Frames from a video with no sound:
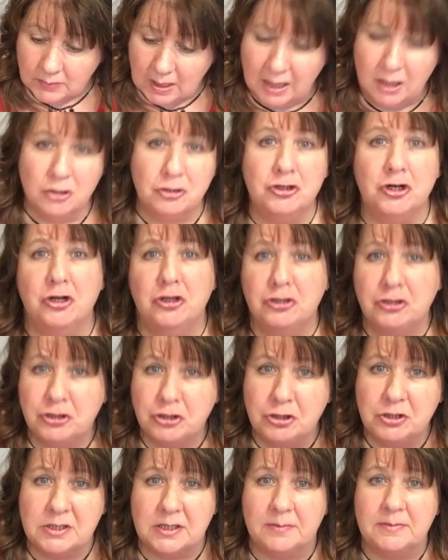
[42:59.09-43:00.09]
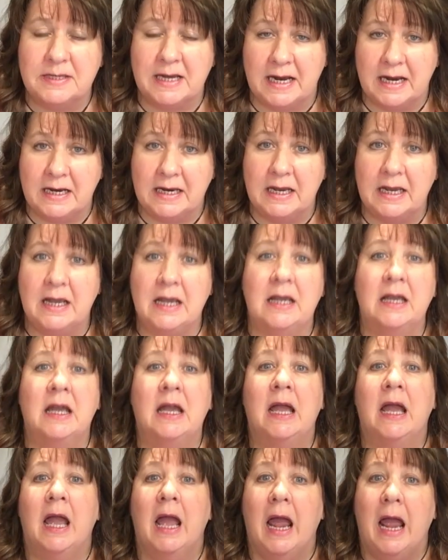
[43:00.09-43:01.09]
And I'll show you the shoes I'm taking
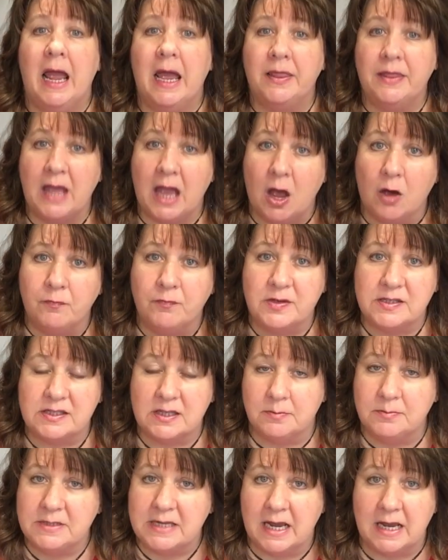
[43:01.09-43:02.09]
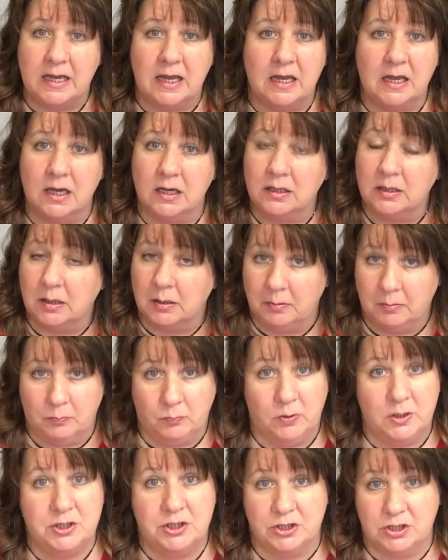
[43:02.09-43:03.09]
and the outfits I'm taking,
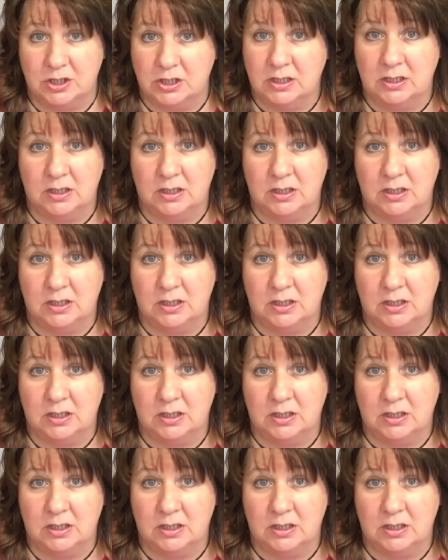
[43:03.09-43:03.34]
which